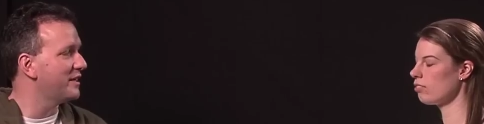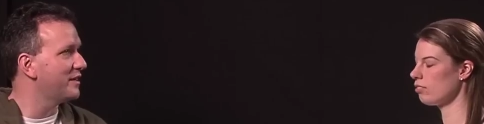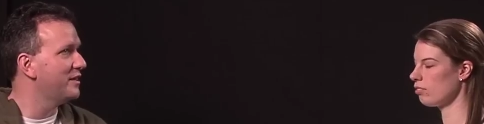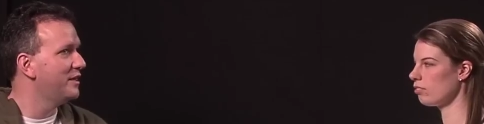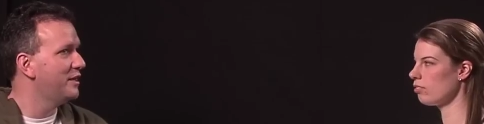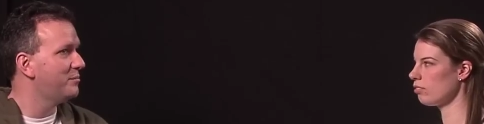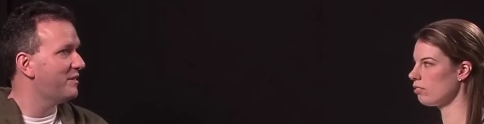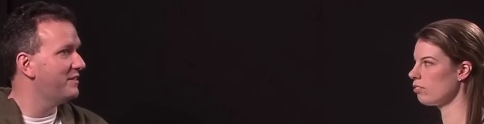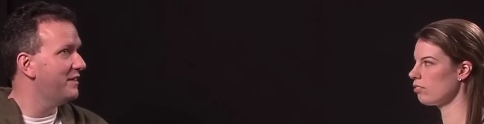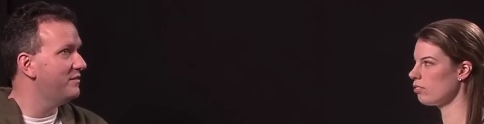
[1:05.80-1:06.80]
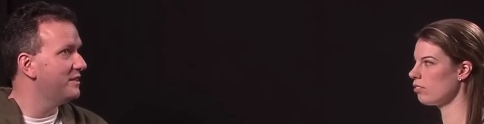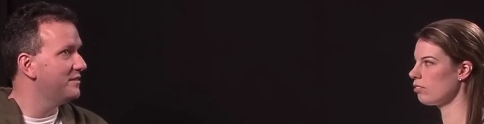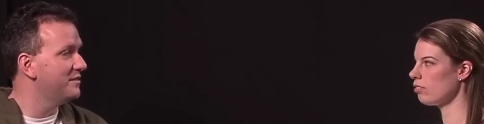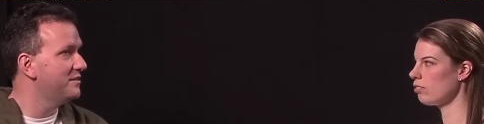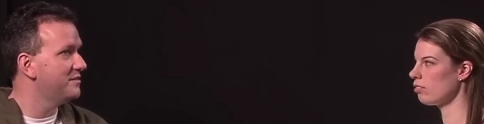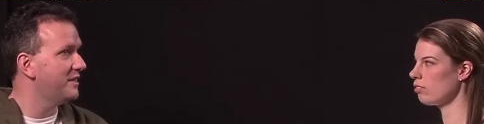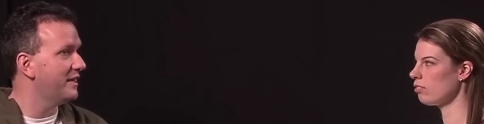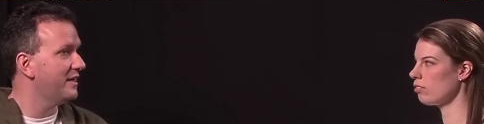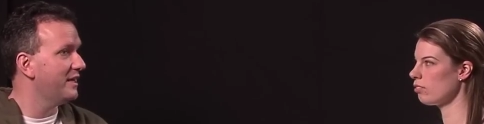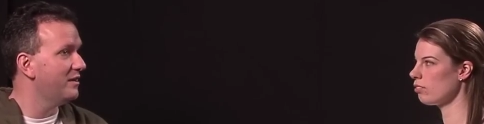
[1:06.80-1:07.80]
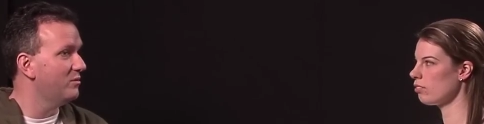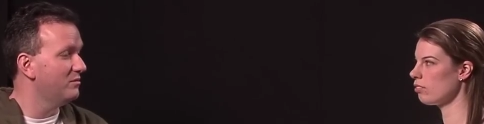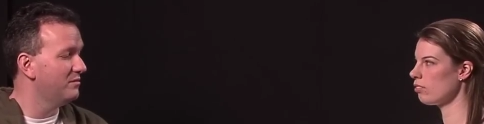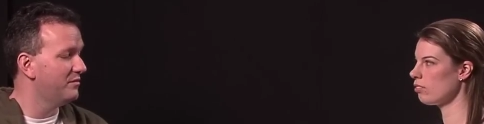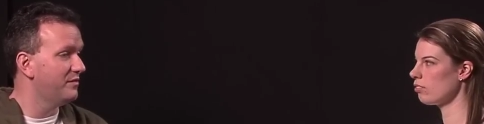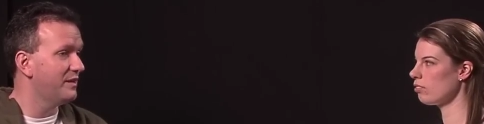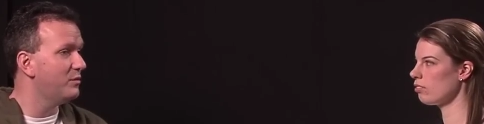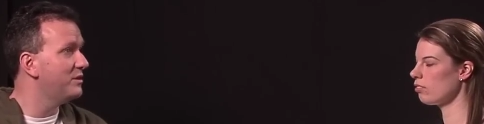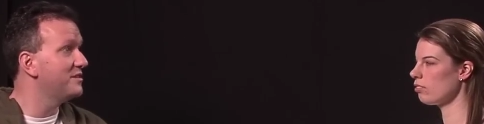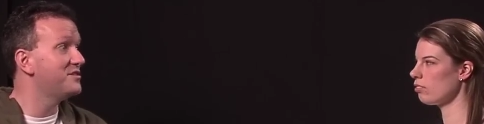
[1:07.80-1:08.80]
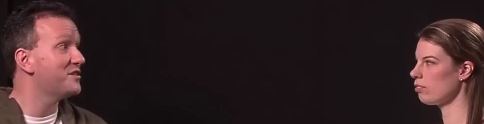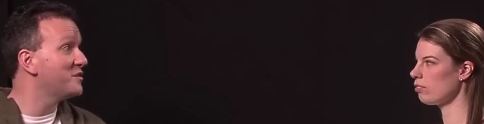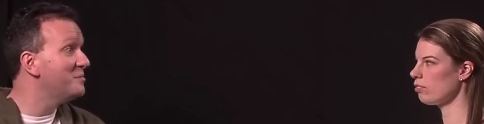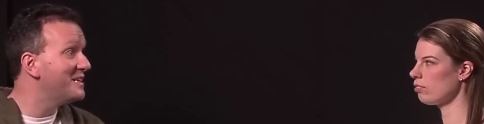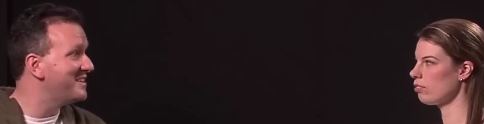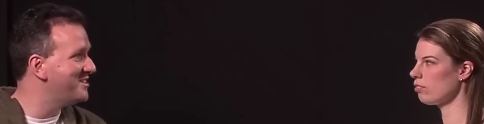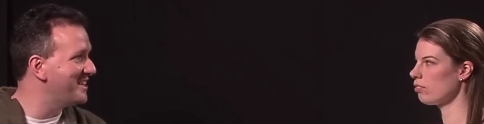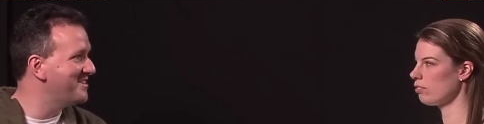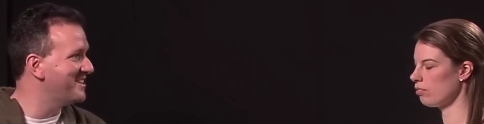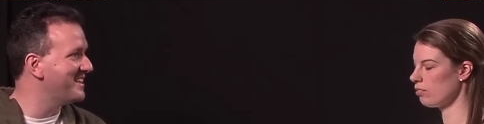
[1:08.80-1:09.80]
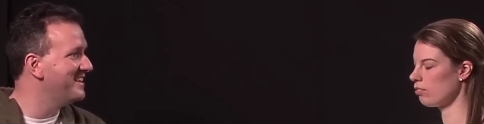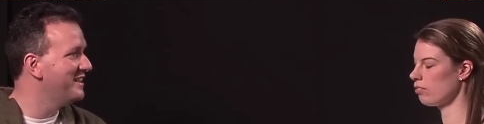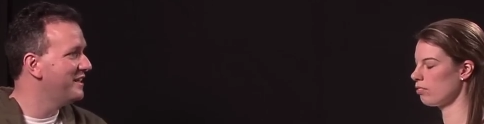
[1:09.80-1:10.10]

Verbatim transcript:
Speaker 1: like Barry Devlin saying how that world is just completely changing,